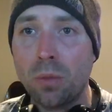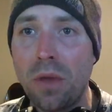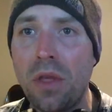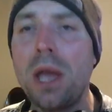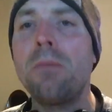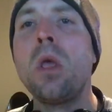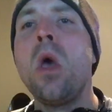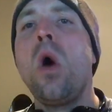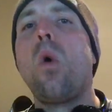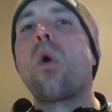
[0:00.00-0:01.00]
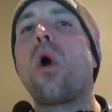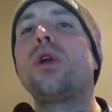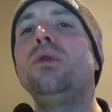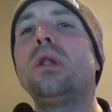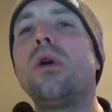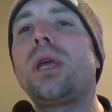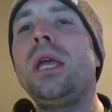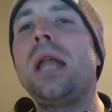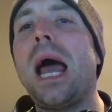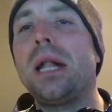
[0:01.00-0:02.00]
with it? Or are you
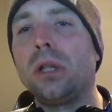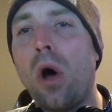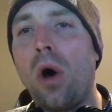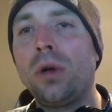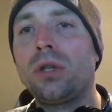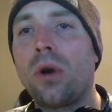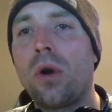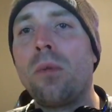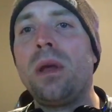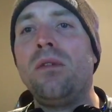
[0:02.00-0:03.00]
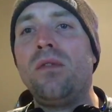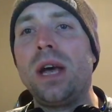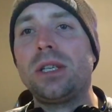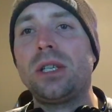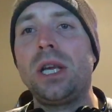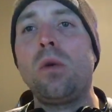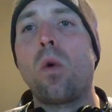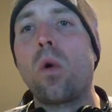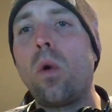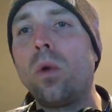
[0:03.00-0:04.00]
looking at long-term investing
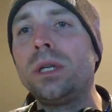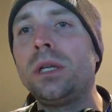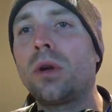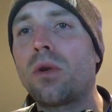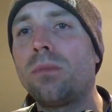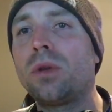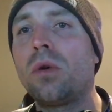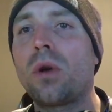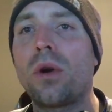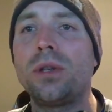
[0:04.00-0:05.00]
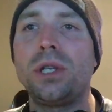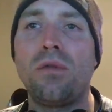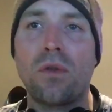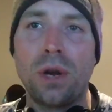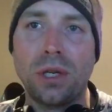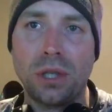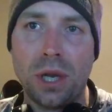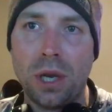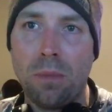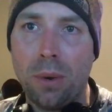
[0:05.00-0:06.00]
or holding the cryptocurrency for an
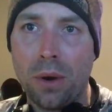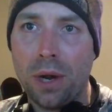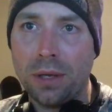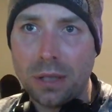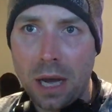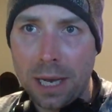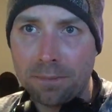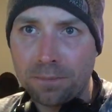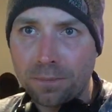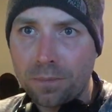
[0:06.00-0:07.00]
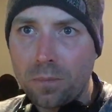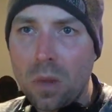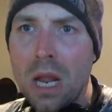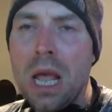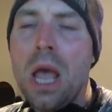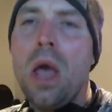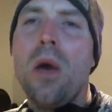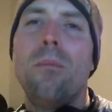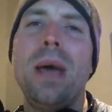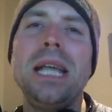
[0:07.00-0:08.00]
extended period of time?
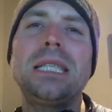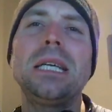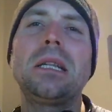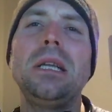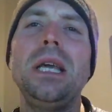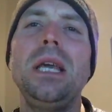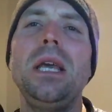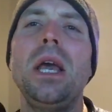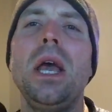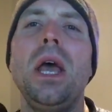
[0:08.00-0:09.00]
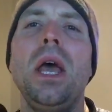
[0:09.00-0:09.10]
Basically,